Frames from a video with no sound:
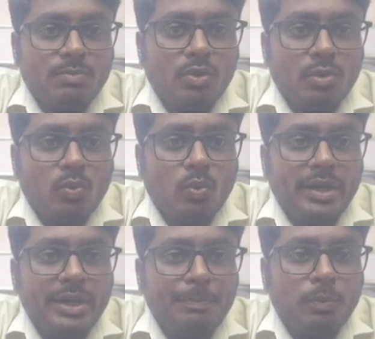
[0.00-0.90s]
In this
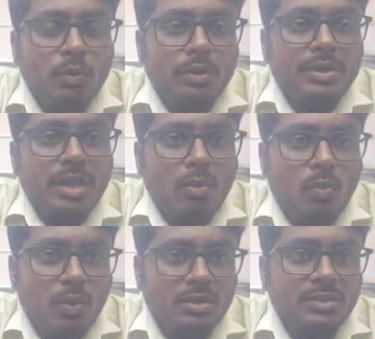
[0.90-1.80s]
mode, only
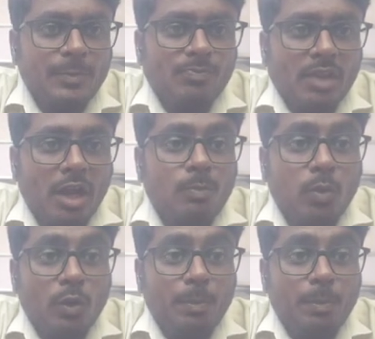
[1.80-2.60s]
port A works